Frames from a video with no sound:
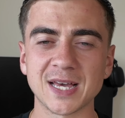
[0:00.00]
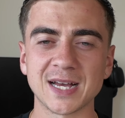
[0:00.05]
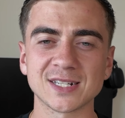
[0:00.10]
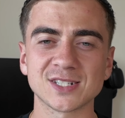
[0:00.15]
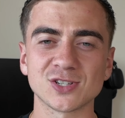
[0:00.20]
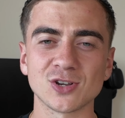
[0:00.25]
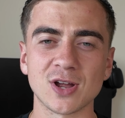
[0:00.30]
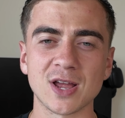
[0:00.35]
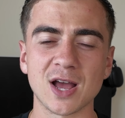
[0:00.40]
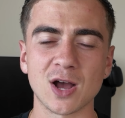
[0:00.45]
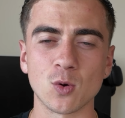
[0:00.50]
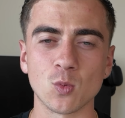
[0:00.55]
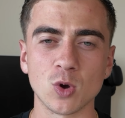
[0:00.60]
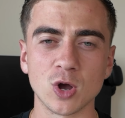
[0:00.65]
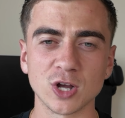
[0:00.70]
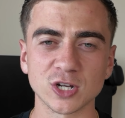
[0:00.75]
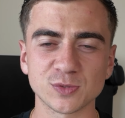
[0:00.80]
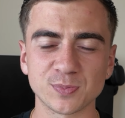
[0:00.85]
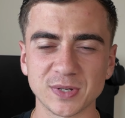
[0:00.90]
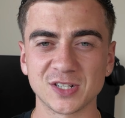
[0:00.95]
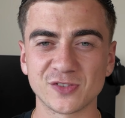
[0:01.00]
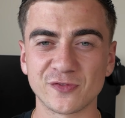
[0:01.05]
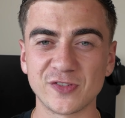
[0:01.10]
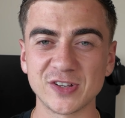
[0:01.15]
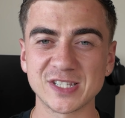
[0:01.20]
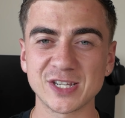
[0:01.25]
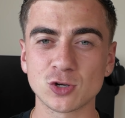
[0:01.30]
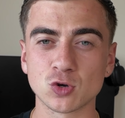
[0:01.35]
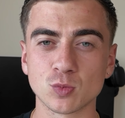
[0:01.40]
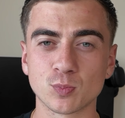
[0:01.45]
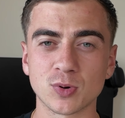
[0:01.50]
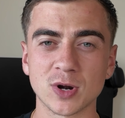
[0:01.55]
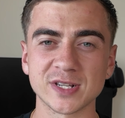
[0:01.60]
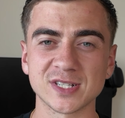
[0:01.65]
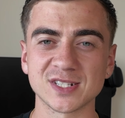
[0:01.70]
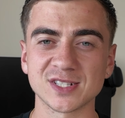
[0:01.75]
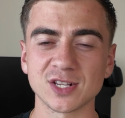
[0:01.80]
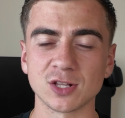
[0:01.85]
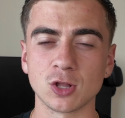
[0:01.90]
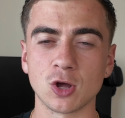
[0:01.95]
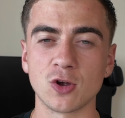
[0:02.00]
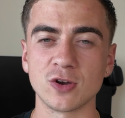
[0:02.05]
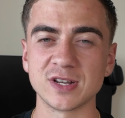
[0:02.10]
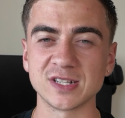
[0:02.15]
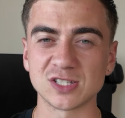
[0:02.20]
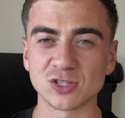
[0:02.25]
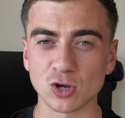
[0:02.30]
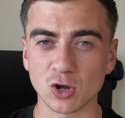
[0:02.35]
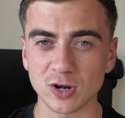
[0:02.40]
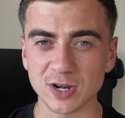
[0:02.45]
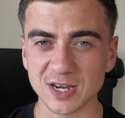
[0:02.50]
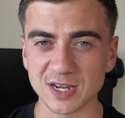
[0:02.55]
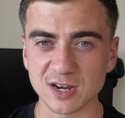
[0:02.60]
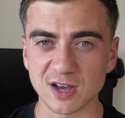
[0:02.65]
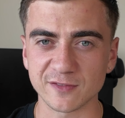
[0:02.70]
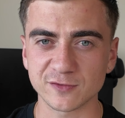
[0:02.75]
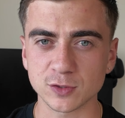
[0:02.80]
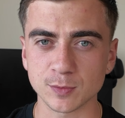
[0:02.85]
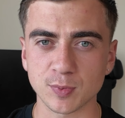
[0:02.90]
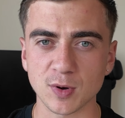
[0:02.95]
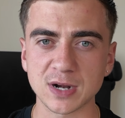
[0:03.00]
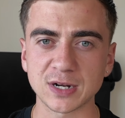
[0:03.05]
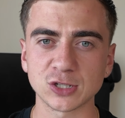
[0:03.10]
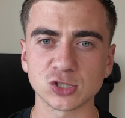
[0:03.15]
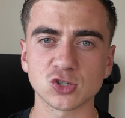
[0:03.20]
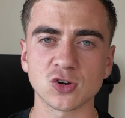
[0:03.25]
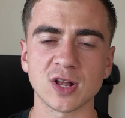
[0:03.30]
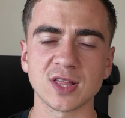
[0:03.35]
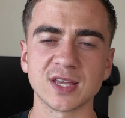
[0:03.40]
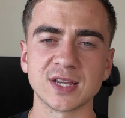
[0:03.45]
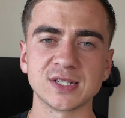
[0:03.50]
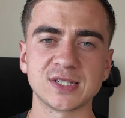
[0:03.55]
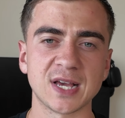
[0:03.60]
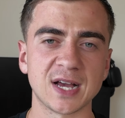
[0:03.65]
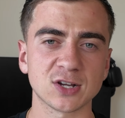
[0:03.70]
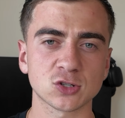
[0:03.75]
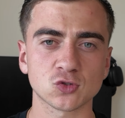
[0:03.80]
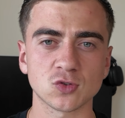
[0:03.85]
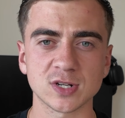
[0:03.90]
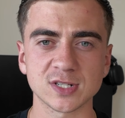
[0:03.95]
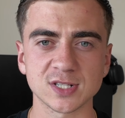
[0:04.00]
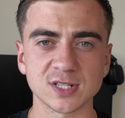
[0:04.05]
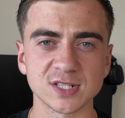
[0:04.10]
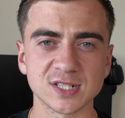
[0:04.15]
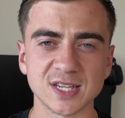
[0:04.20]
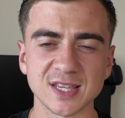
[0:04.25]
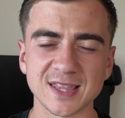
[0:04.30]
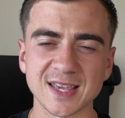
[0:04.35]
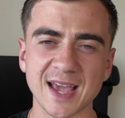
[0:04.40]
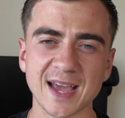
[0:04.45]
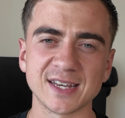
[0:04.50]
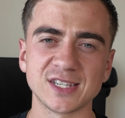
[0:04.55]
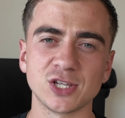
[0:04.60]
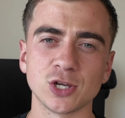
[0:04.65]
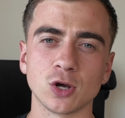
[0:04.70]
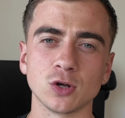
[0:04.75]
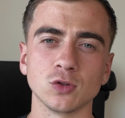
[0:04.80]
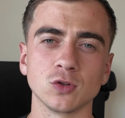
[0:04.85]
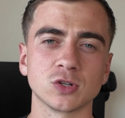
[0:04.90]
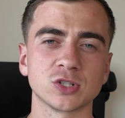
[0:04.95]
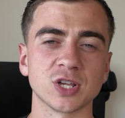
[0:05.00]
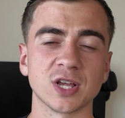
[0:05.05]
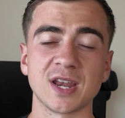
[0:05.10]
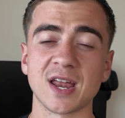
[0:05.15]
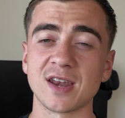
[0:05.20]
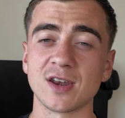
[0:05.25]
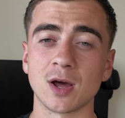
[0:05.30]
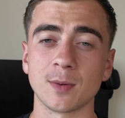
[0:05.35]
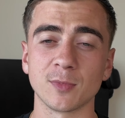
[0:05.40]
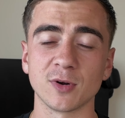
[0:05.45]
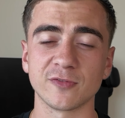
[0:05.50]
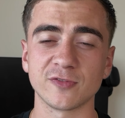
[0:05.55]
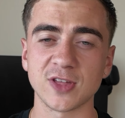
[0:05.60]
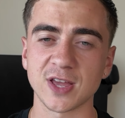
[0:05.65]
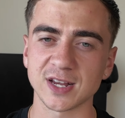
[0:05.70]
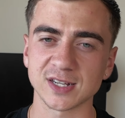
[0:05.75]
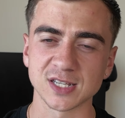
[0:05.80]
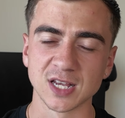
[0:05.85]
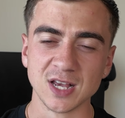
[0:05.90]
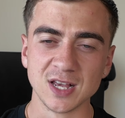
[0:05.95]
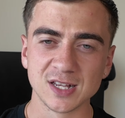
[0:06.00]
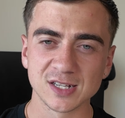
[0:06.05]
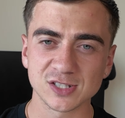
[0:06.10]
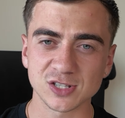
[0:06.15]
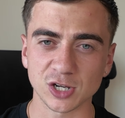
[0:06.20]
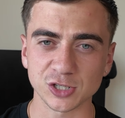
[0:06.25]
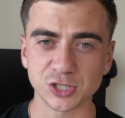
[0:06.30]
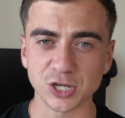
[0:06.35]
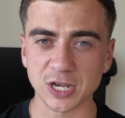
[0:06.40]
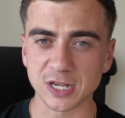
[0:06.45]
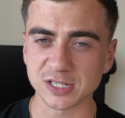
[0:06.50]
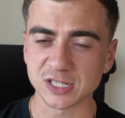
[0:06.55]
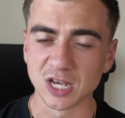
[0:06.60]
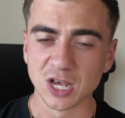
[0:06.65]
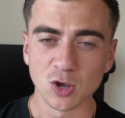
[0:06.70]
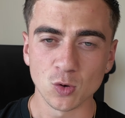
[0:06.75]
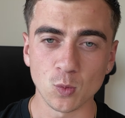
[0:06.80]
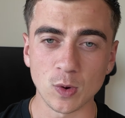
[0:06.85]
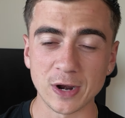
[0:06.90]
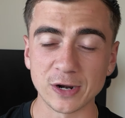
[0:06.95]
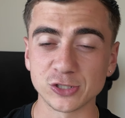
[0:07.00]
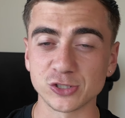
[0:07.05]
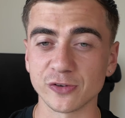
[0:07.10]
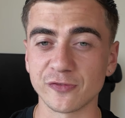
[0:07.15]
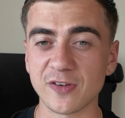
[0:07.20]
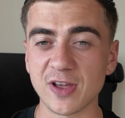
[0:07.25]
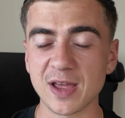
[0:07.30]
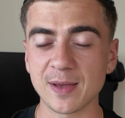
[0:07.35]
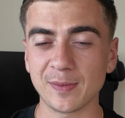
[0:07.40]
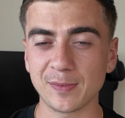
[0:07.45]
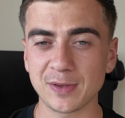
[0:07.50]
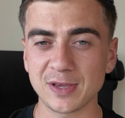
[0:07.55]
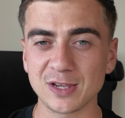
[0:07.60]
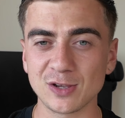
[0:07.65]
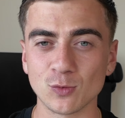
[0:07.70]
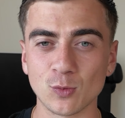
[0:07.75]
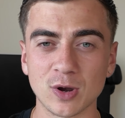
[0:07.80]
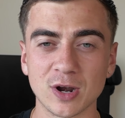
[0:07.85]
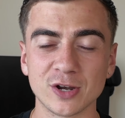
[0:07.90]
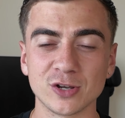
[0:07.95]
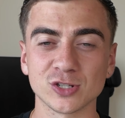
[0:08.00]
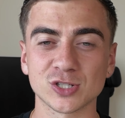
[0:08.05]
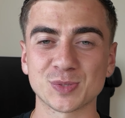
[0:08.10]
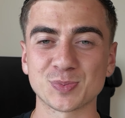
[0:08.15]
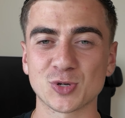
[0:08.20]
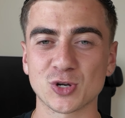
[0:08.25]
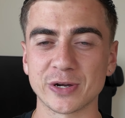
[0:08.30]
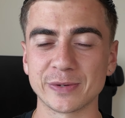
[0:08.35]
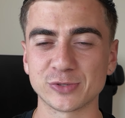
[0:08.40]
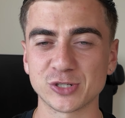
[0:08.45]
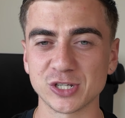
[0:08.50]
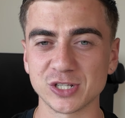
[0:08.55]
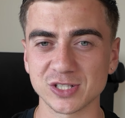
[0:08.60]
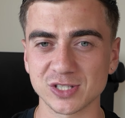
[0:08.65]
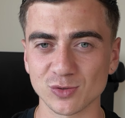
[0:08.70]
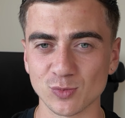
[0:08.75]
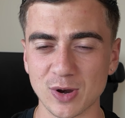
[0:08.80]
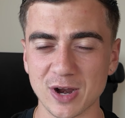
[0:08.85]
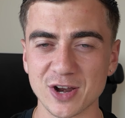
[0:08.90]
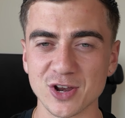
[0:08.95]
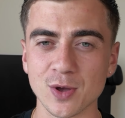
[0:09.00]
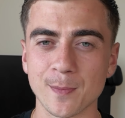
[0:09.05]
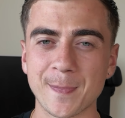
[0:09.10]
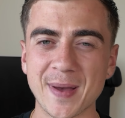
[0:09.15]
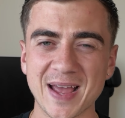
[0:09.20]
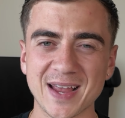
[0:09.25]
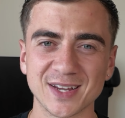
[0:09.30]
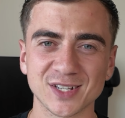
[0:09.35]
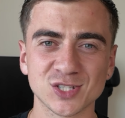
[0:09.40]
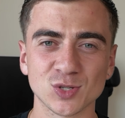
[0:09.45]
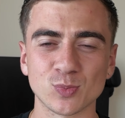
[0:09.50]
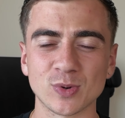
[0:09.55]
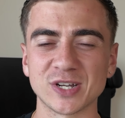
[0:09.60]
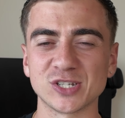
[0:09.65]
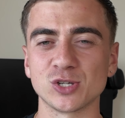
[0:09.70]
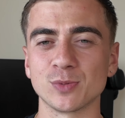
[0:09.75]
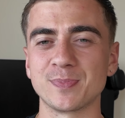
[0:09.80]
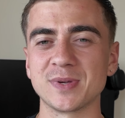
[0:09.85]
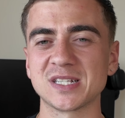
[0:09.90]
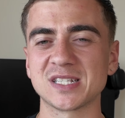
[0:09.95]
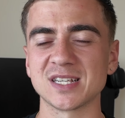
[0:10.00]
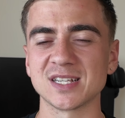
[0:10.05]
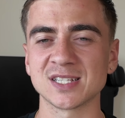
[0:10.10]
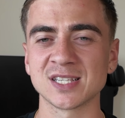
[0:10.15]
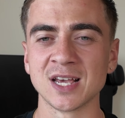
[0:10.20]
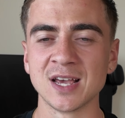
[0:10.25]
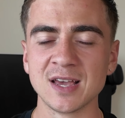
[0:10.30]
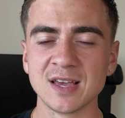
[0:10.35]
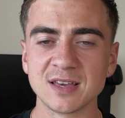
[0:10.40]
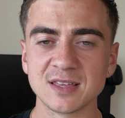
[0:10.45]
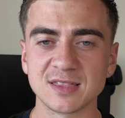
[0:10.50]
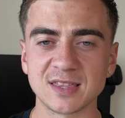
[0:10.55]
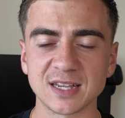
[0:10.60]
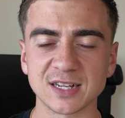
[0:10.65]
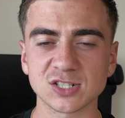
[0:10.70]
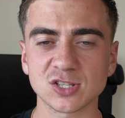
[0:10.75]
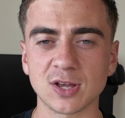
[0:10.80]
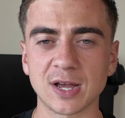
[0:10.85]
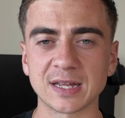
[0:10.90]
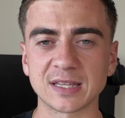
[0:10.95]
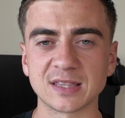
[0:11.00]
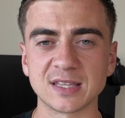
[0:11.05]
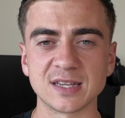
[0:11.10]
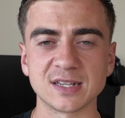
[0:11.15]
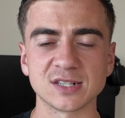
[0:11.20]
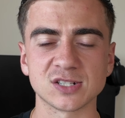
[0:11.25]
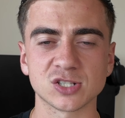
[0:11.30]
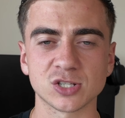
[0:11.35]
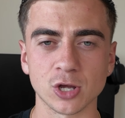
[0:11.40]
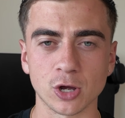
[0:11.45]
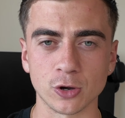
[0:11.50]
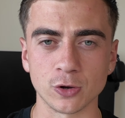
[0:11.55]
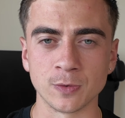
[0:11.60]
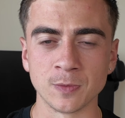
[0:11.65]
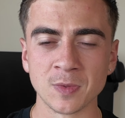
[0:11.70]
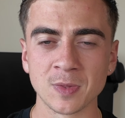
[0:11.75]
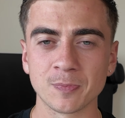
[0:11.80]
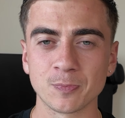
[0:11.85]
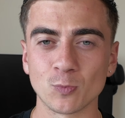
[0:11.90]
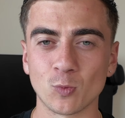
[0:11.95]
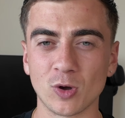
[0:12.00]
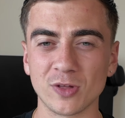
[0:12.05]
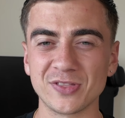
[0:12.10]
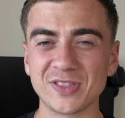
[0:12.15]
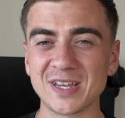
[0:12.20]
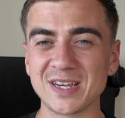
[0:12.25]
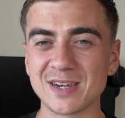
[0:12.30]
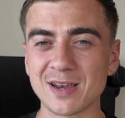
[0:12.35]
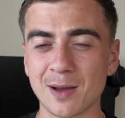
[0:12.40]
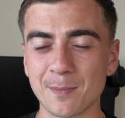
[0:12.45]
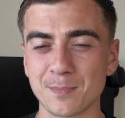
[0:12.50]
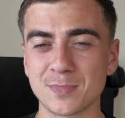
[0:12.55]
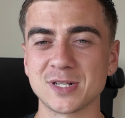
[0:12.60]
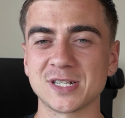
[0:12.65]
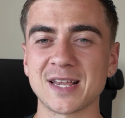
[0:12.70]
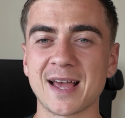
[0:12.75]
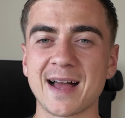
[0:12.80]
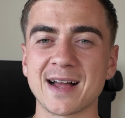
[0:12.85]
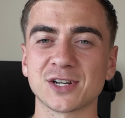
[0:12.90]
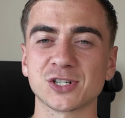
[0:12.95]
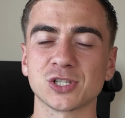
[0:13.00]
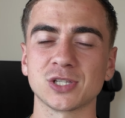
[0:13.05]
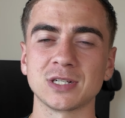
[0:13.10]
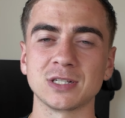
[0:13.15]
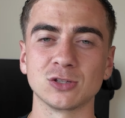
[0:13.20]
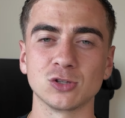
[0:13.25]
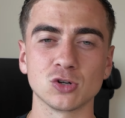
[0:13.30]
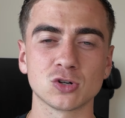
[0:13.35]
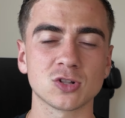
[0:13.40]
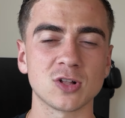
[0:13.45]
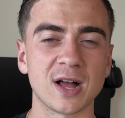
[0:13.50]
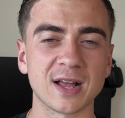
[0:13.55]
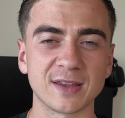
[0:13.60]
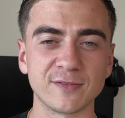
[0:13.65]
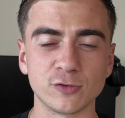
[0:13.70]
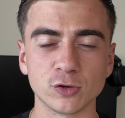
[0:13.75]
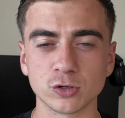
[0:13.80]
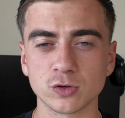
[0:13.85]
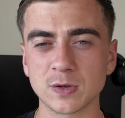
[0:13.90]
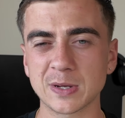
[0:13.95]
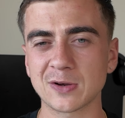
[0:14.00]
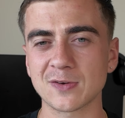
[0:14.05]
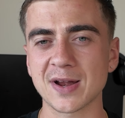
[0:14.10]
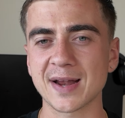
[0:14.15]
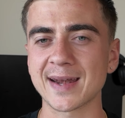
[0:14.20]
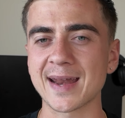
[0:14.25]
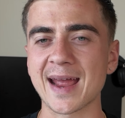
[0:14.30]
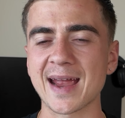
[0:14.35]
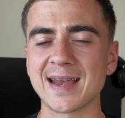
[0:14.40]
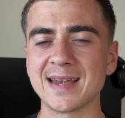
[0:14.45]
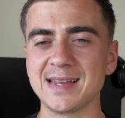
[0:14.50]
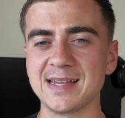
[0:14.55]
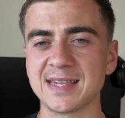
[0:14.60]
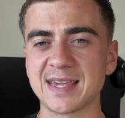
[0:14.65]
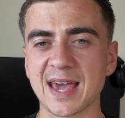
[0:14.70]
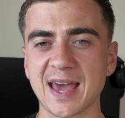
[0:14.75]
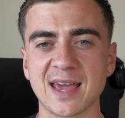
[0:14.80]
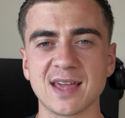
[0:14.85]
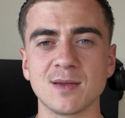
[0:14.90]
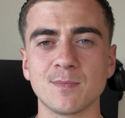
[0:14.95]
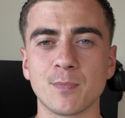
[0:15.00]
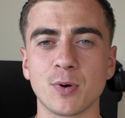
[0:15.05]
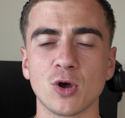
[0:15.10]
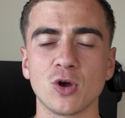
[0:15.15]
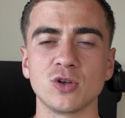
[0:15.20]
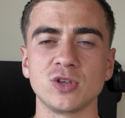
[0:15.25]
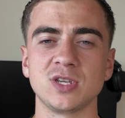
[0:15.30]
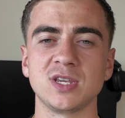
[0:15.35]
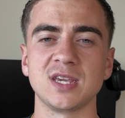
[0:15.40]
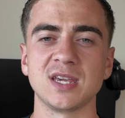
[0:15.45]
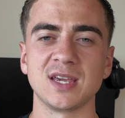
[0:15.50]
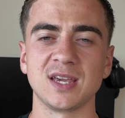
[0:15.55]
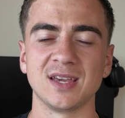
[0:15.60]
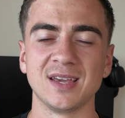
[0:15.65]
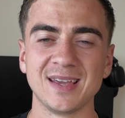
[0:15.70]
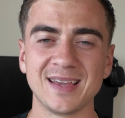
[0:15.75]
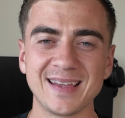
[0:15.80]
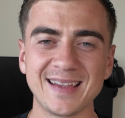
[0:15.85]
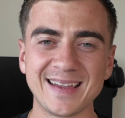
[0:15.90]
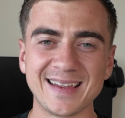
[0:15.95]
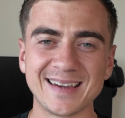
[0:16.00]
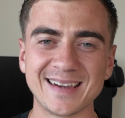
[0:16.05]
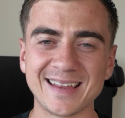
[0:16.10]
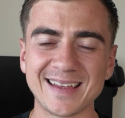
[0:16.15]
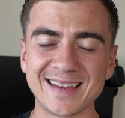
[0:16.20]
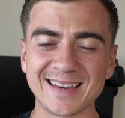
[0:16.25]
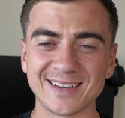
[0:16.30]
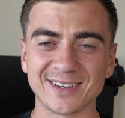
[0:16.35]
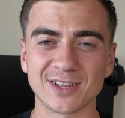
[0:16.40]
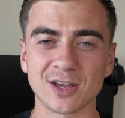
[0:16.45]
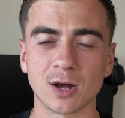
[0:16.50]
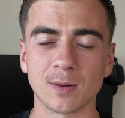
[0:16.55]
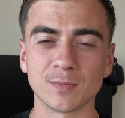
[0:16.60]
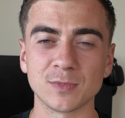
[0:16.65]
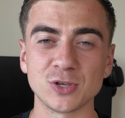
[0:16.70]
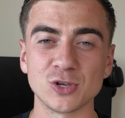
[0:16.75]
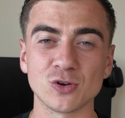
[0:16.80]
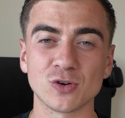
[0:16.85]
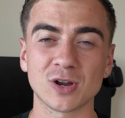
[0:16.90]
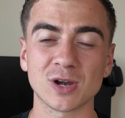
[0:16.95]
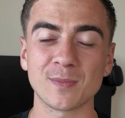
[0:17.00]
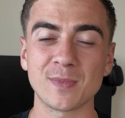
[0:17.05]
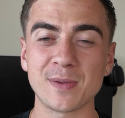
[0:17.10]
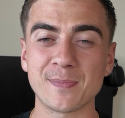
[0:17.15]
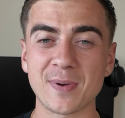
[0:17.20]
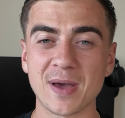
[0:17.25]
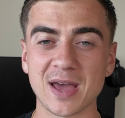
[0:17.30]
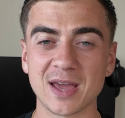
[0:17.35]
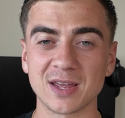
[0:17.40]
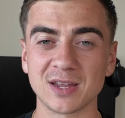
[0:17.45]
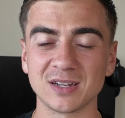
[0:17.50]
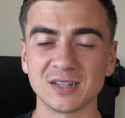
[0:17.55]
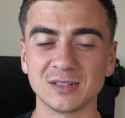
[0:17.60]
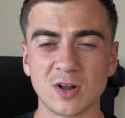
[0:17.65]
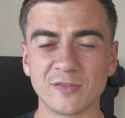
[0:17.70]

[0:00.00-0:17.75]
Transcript: that's not how it works, because physical presence alone is not enough to break Australian tax residency. The ATO looks at a number of things, such as where is your family, where are your subscriptions, where are your banks, where's your business, things like this. So what the numbers actually look like, if you're doing around 80K per year in income, then you're going to be paying